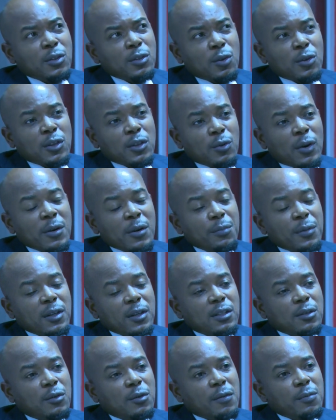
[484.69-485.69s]
So it's one
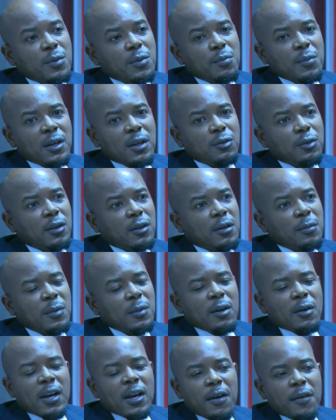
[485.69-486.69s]
person who has been mentoring
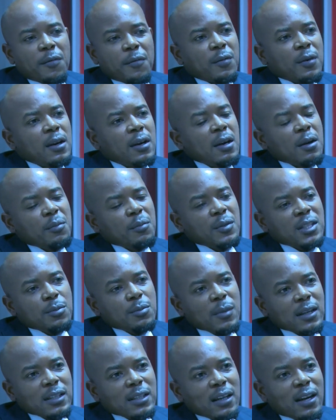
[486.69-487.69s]
me. I have Ms.
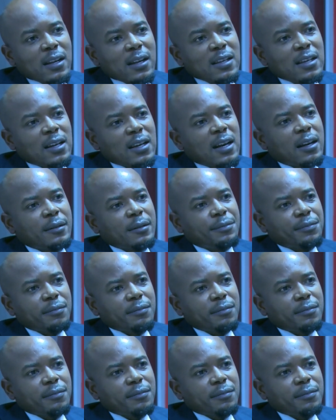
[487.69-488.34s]
Mataranyika.